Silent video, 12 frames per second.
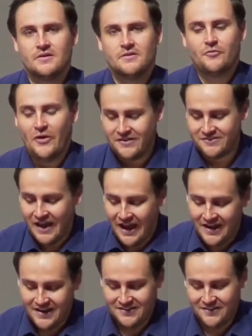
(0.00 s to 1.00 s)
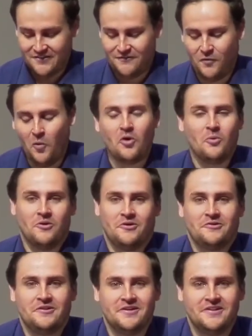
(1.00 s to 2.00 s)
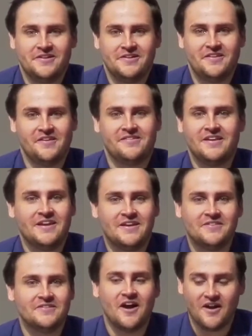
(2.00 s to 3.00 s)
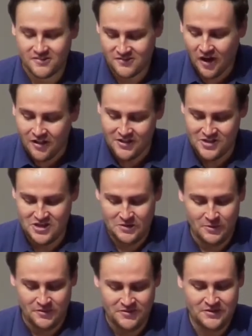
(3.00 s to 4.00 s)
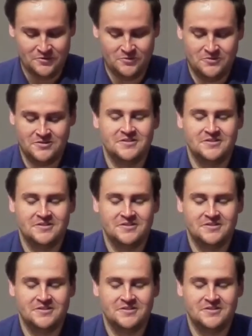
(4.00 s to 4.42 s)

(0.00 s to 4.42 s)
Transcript: Friends, I look forward to singing the doxology with you.